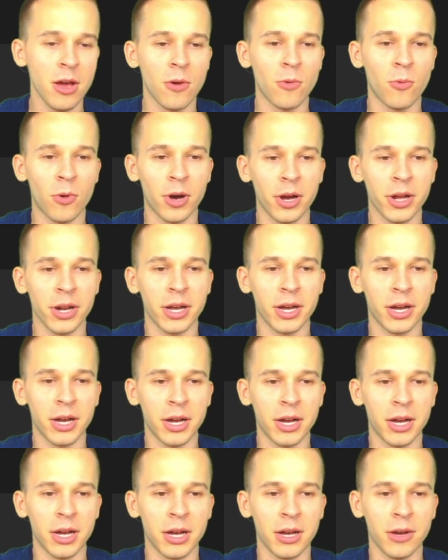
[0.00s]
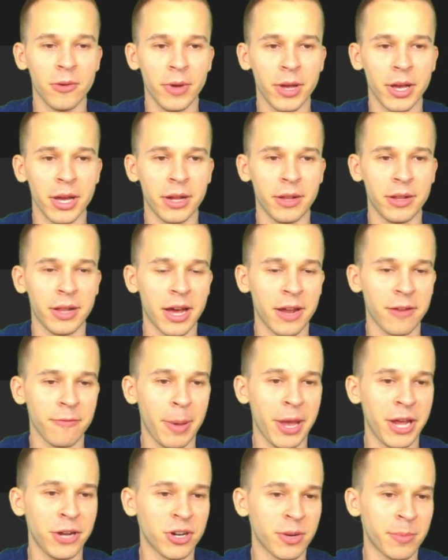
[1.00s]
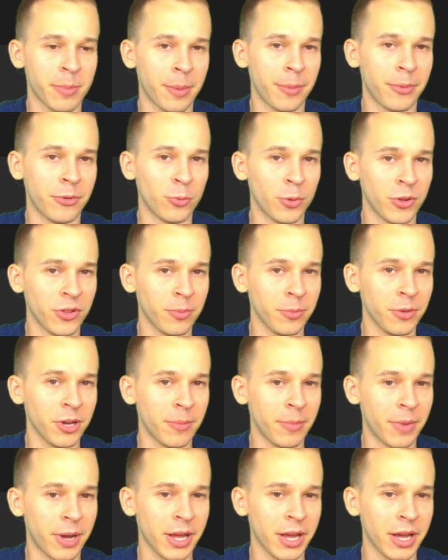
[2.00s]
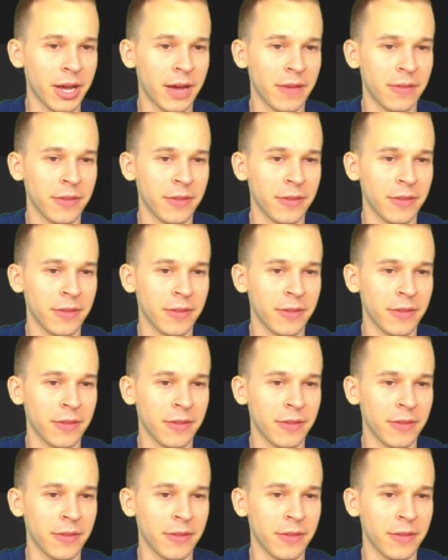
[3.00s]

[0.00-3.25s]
We had a lot of Patreon members win some good money on